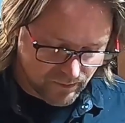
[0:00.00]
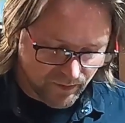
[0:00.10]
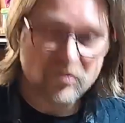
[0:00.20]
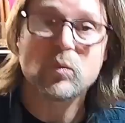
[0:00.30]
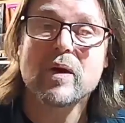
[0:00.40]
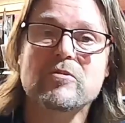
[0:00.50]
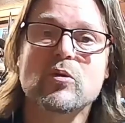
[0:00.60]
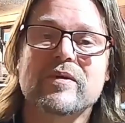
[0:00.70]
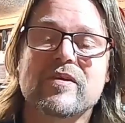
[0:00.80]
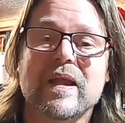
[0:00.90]
So what I'm
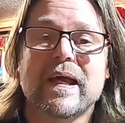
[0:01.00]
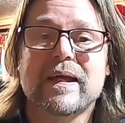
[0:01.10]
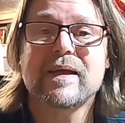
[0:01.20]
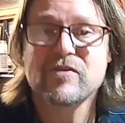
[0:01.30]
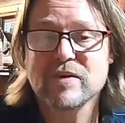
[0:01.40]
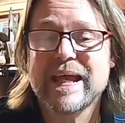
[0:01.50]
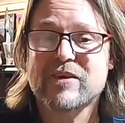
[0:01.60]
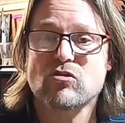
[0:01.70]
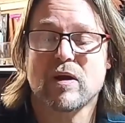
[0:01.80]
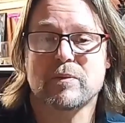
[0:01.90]
doing today is an
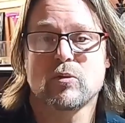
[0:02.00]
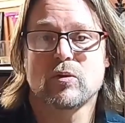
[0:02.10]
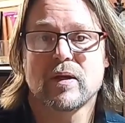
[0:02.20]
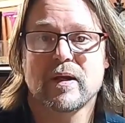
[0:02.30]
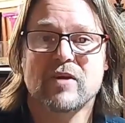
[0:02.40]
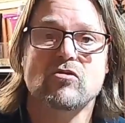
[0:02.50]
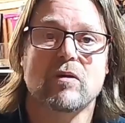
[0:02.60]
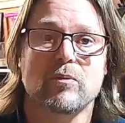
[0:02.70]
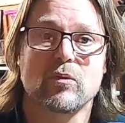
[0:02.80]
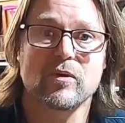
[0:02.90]
extract brew. An extract
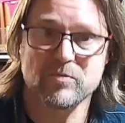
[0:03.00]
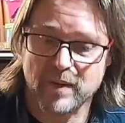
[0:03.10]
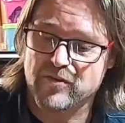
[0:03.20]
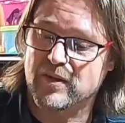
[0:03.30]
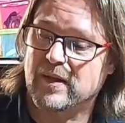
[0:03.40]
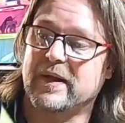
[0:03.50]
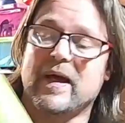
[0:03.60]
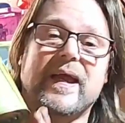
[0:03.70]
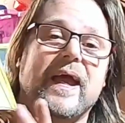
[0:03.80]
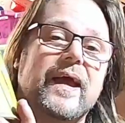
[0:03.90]
brew is basically a
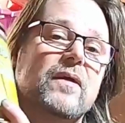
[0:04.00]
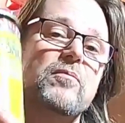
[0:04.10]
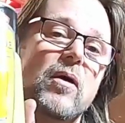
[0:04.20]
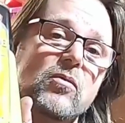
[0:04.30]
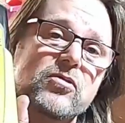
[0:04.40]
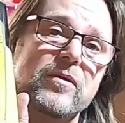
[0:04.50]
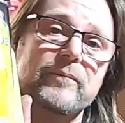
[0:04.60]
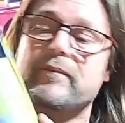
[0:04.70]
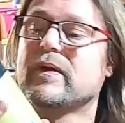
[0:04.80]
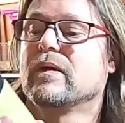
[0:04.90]
can of malt,
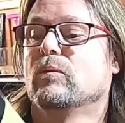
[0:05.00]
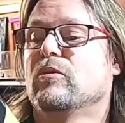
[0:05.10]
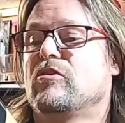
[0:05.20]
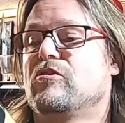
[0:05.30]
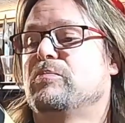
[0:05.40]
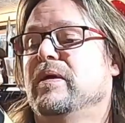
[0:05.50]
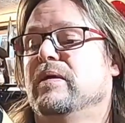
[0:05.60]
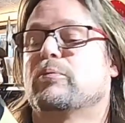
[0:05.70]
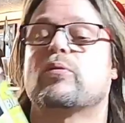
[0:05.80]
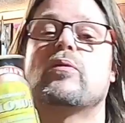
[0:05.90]
which has been
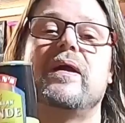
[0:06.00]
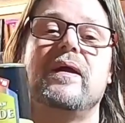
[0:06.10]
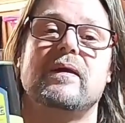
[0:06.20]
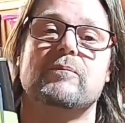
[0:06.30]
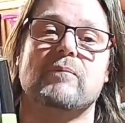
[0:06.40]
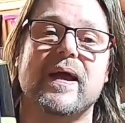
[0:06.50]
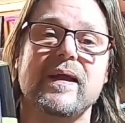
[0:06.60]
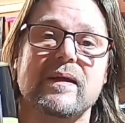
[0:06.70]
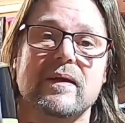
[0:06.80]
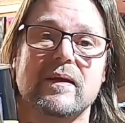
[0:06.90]

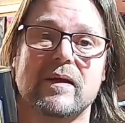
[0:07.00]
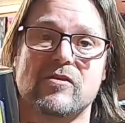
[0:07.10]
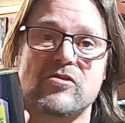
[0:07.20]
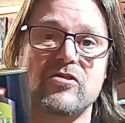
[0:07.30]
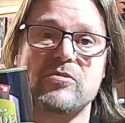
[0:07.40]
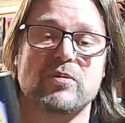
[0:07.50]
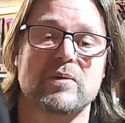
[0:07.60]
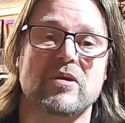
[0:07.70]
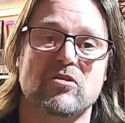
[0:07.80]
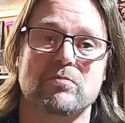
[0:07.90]
pre-made. It's just pretty
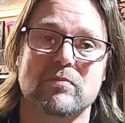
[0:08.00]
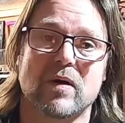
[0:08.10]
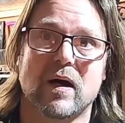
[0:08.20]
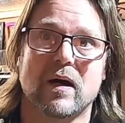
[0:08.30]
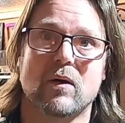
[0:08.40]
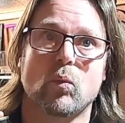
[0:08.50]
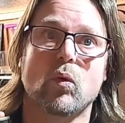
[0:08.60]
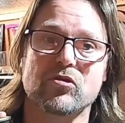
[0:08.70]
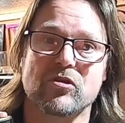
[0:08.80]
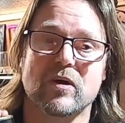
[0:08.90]
much
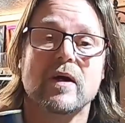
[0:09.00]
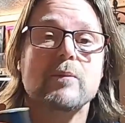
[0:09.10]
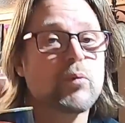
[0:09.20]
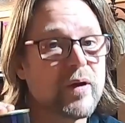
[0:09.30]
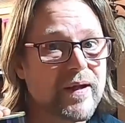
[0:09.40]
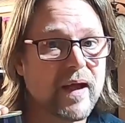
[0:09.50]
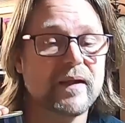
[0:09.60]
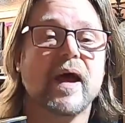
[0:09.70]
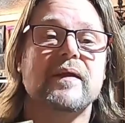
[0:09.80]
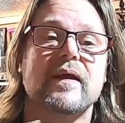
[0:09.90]
wort,
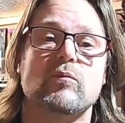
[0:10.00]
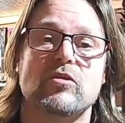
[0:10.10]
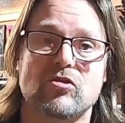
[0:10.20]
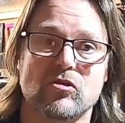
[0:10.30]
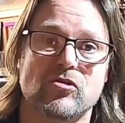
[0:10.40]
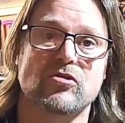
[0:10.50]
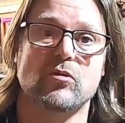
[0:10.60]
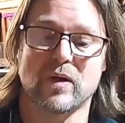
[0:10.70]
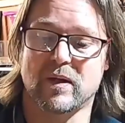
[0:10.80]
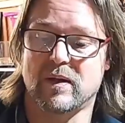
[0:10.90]
pre-done, and then reduced to
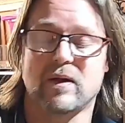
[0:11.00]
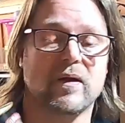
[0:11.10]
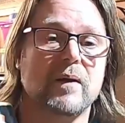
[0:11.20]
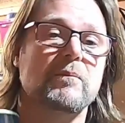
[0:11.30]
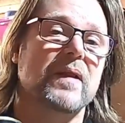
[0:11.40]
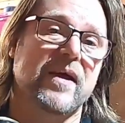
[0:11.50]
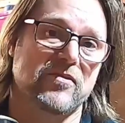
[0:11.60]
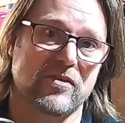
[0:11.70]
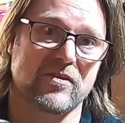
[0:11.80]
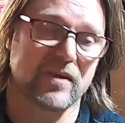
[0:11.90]
like a
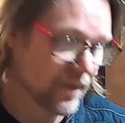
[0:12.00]
molasses.